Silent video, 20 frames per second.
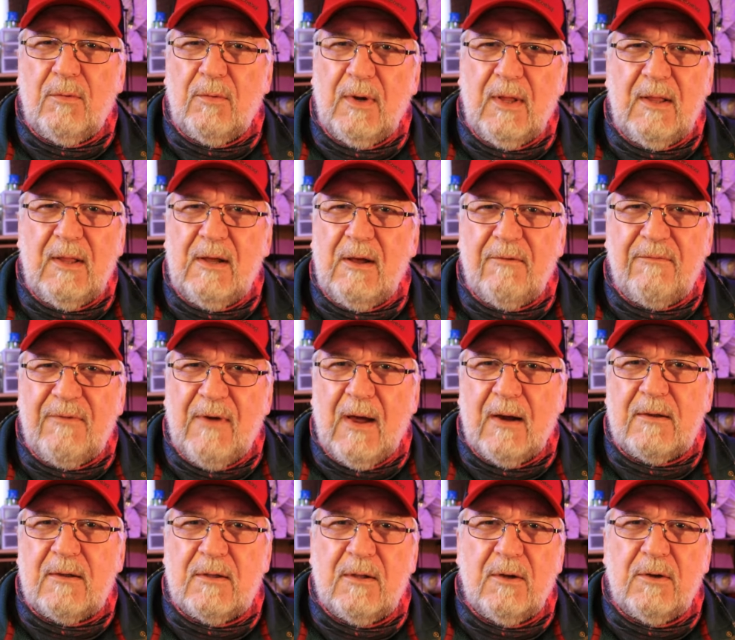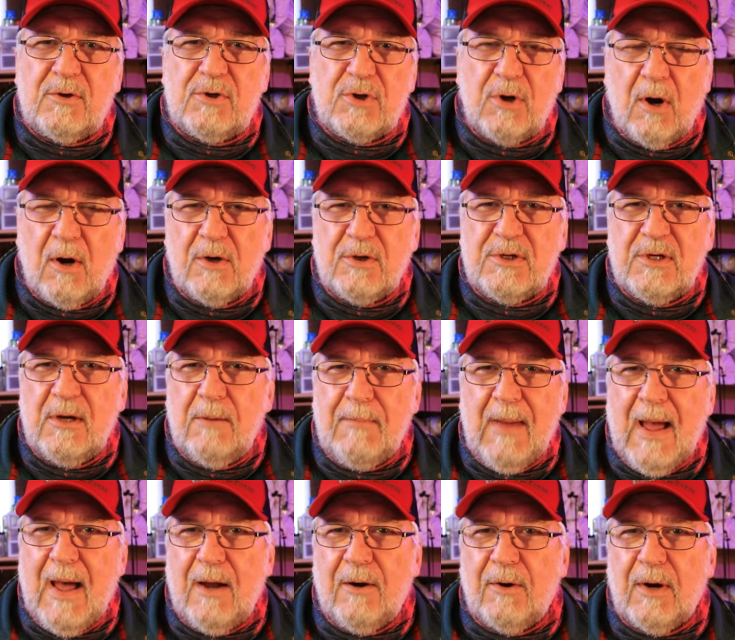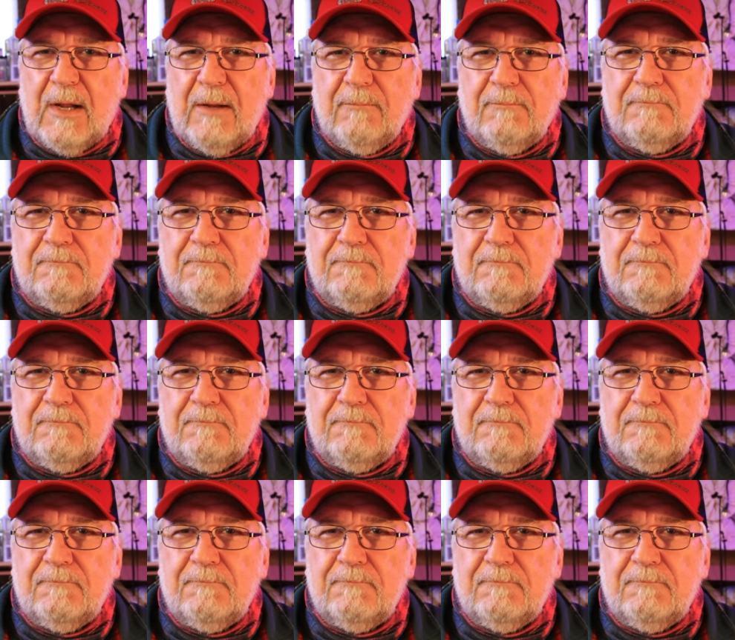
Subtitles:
really affect the charge in a battery.